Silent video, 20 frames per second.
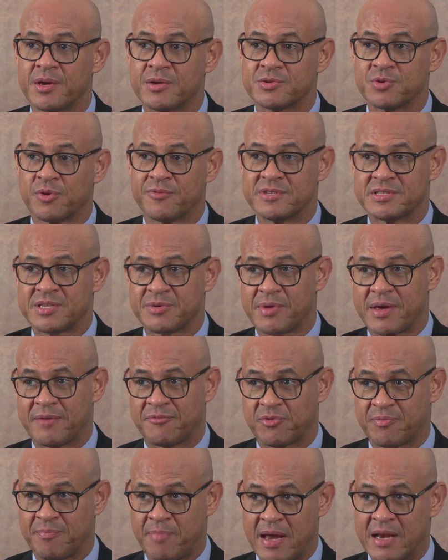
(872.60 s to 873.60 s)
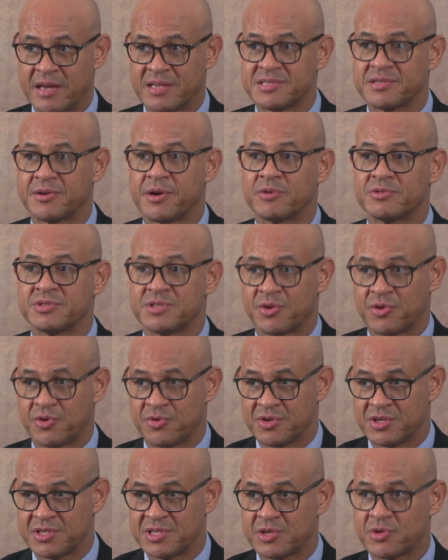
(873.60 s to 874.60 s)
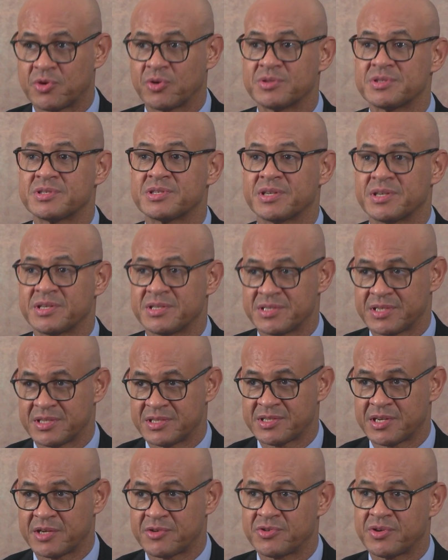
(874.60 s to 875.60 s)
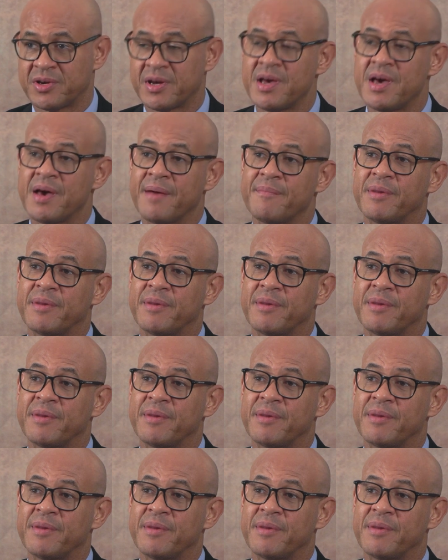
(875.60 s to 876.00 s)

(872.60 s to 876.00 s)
So obviously we have to balance around security concerns, etc.